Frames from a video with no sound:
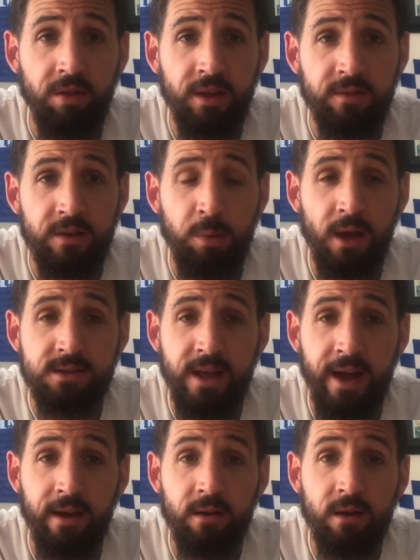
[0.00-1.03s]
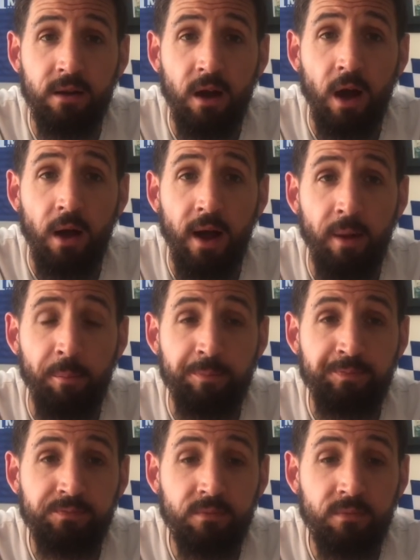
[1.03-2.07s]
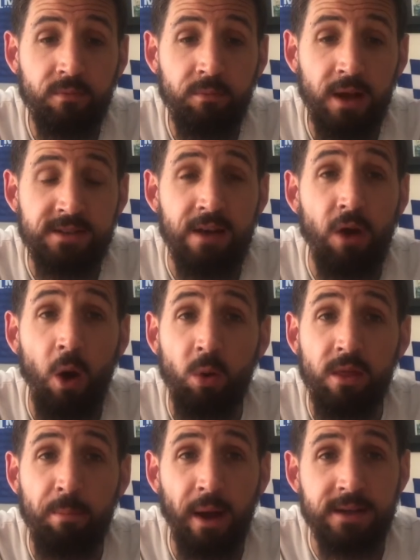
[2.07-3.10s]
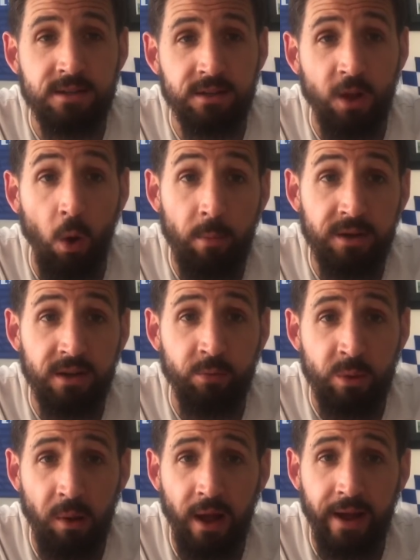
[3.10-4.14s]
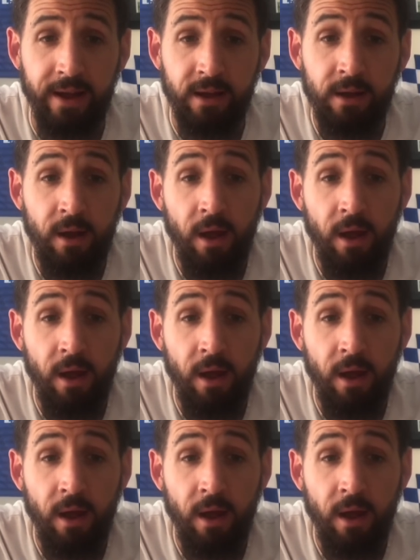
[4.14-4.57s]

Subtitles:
I think if he plays that role at the base of the diamond, if we play it,